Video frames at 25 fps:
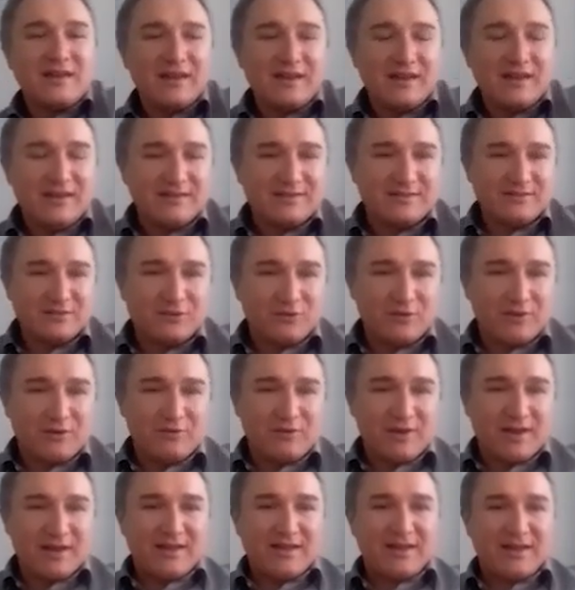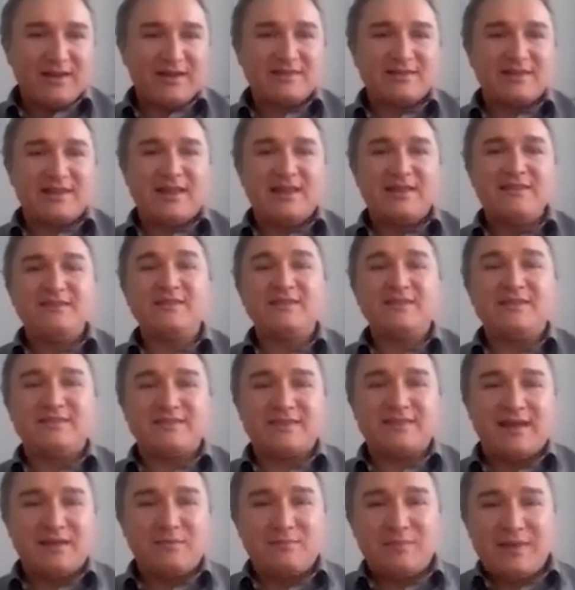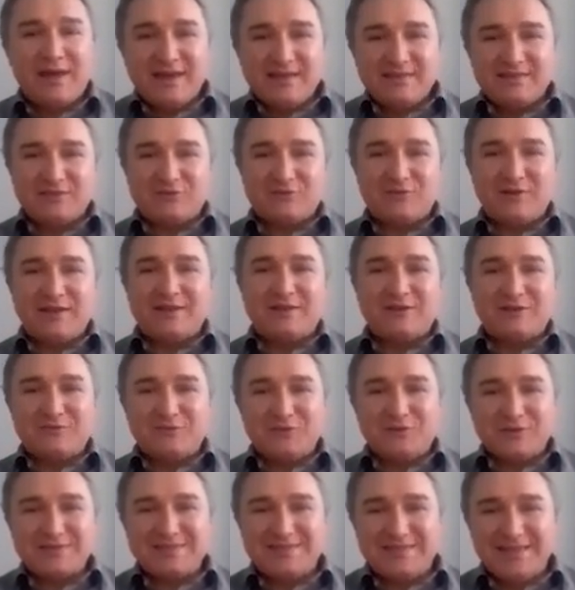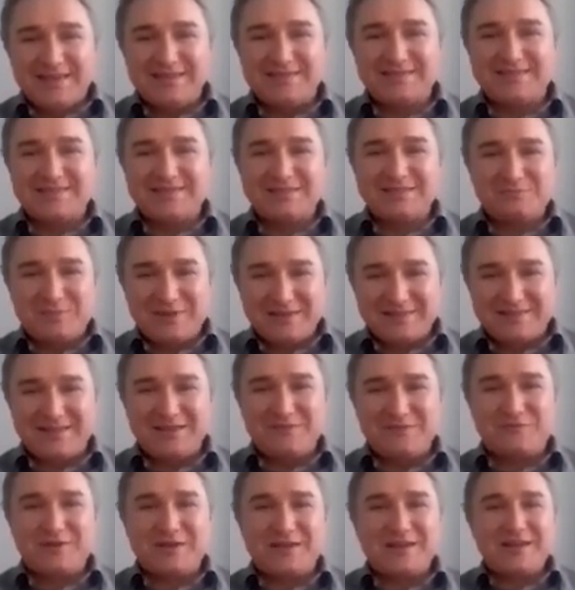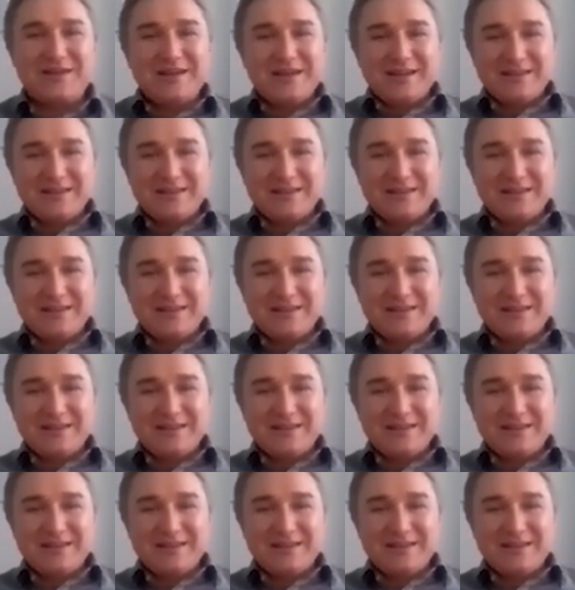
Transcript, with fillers: history record and the design master record for this specific